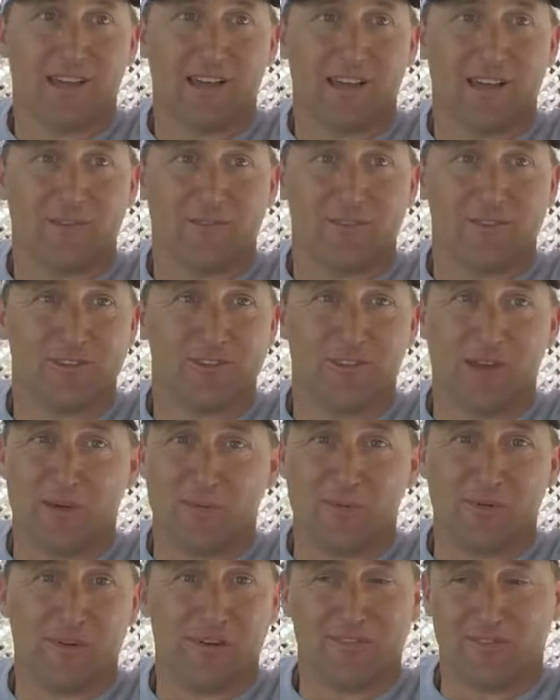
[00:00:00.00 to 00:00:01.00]
I have his
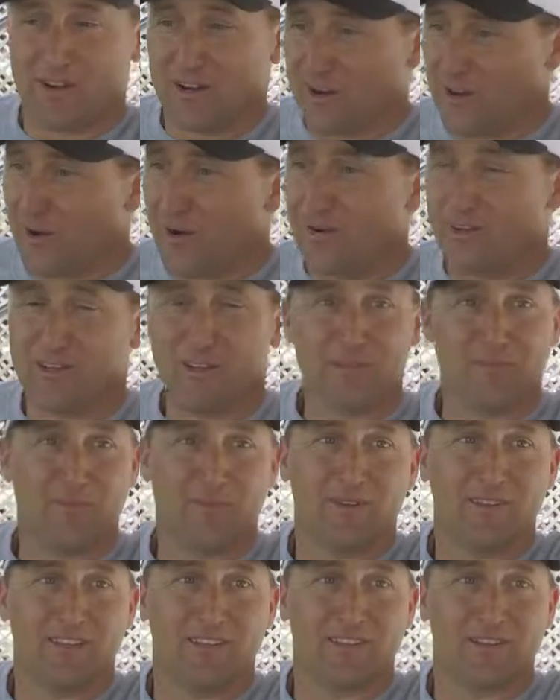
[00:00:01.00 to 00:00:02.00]
number, if I call
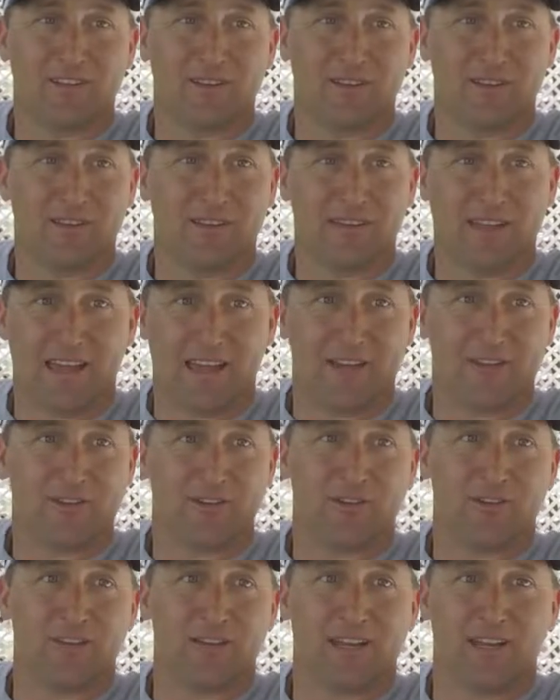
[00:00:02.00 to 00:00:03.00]
him, he's going to
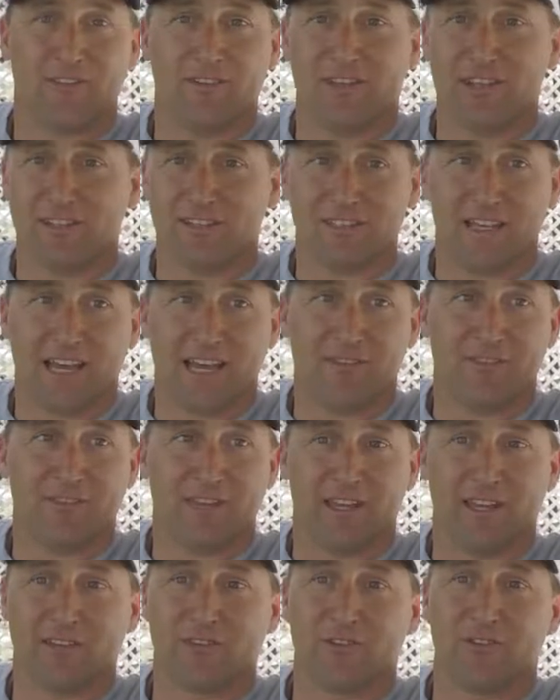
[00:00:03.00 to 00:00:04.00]
answer it, and if he doesn't have
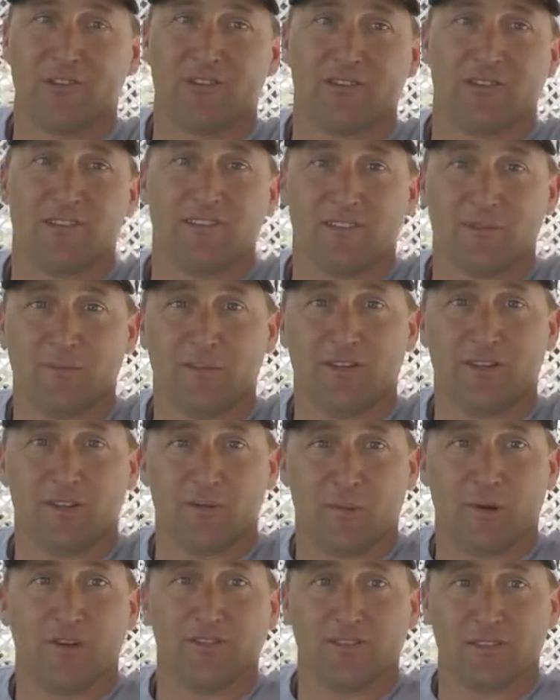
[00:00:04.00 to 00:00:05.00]
the answer, he's going to send me to
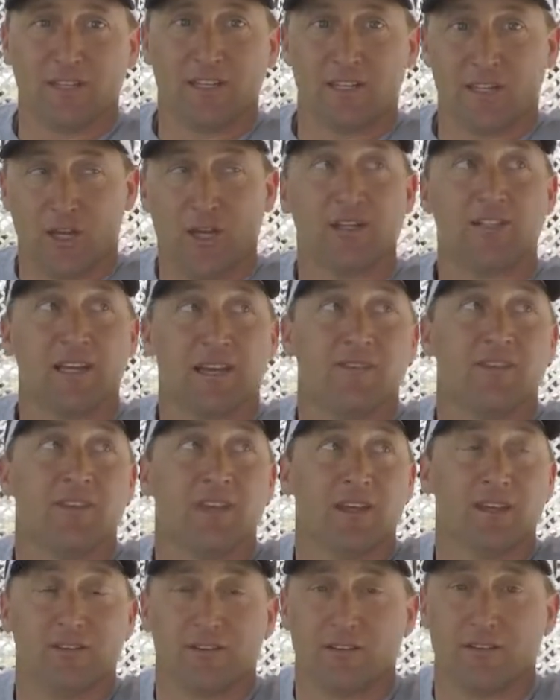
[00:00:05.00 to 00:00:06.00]
the person that does have
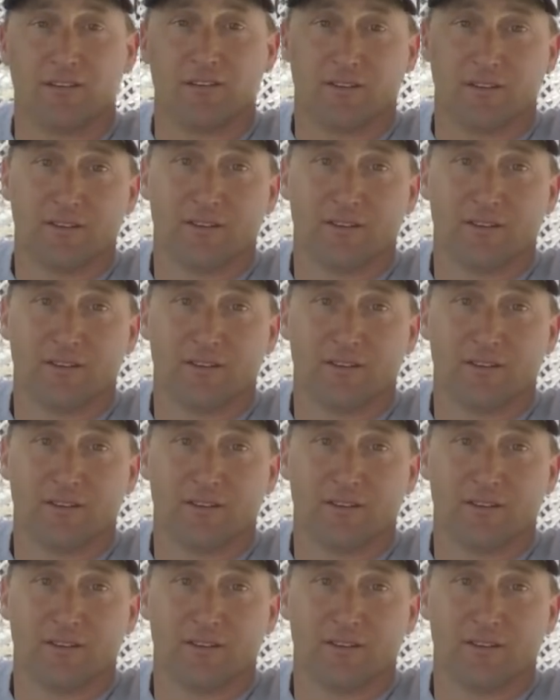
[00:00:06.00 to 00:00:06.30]
the answer.